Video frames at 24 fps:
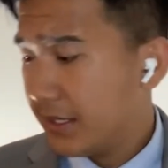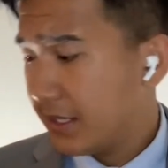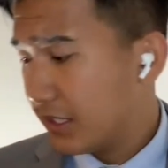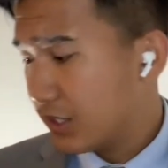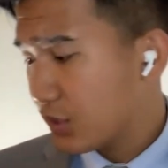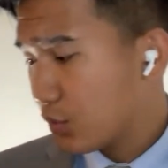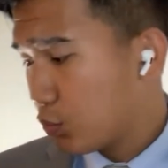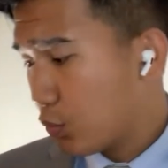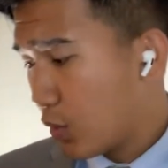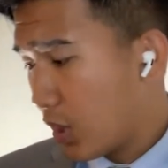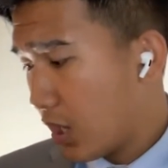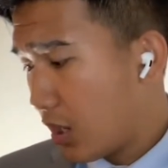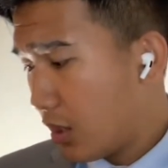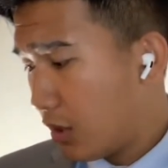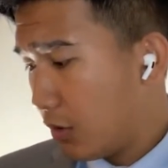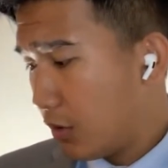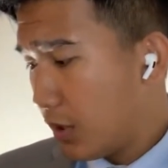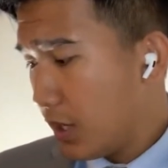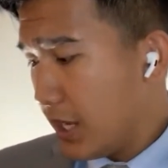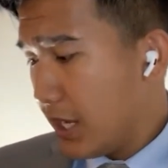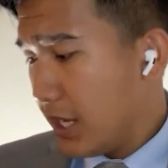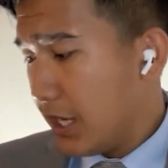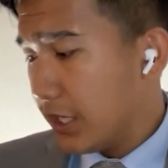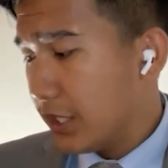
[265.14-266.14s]
as
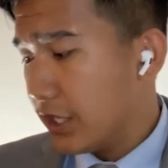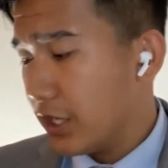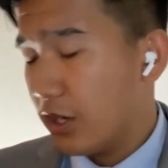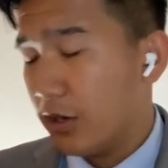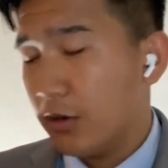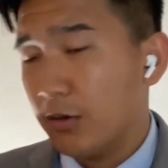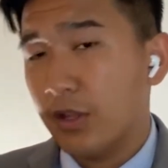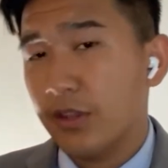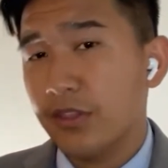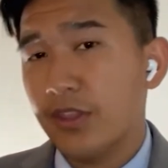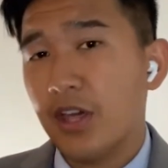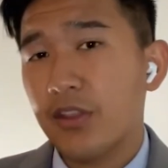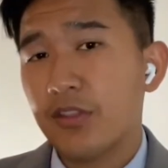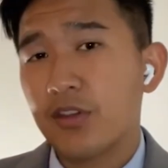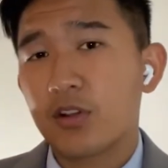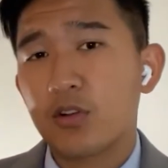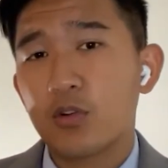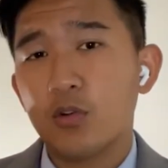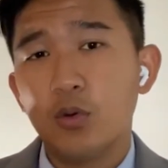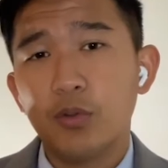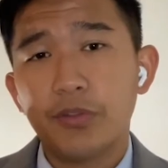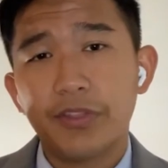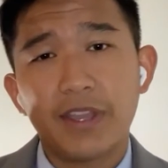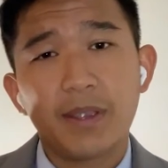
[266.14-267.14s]
well, another
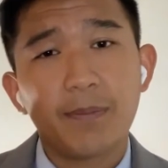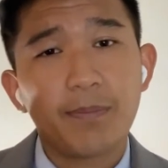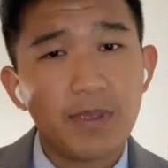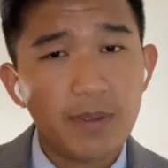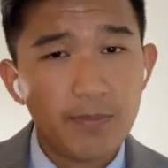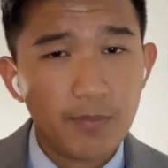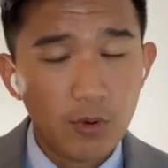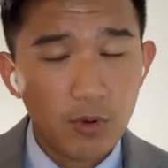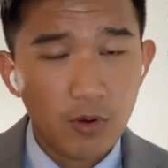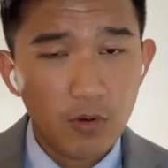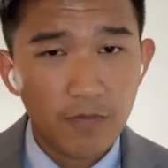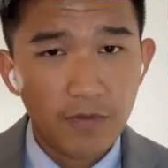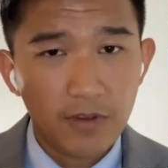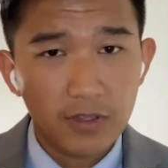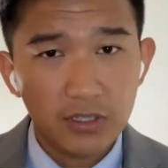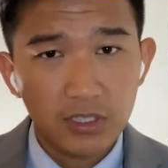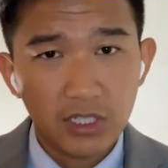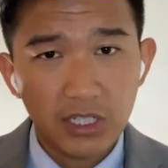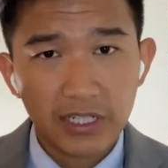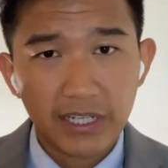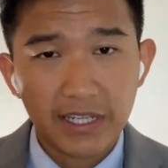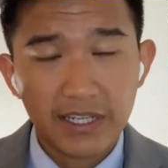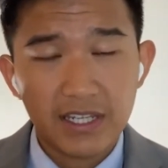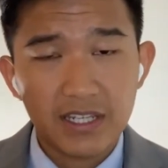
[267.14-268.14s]
cool thing people
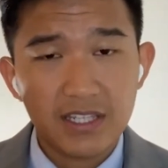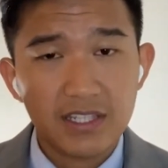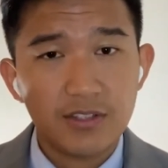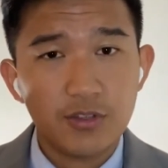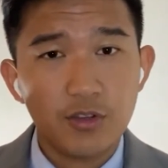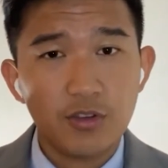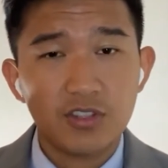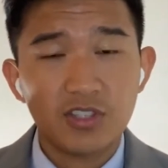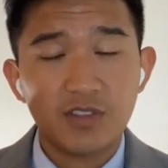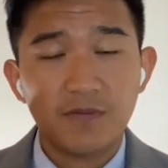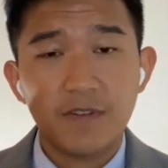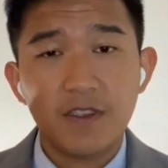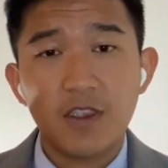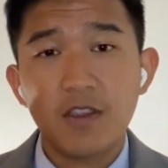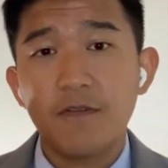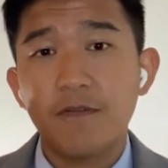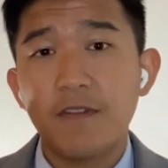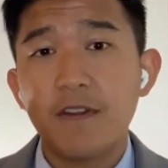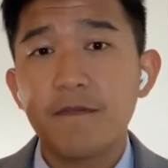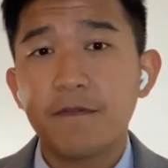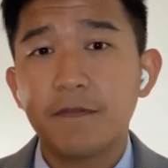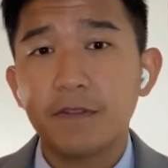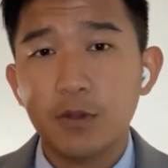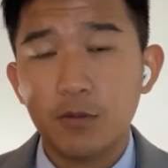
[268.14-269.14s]
overlook is your sphere of
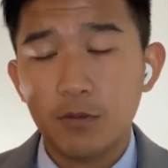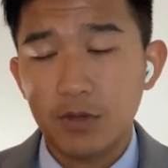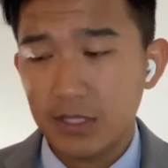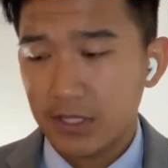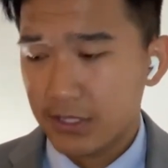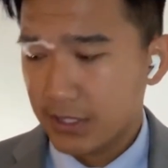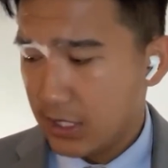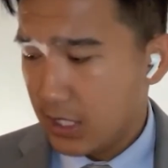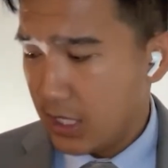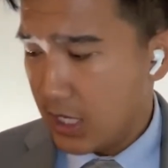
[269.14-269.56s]
influence.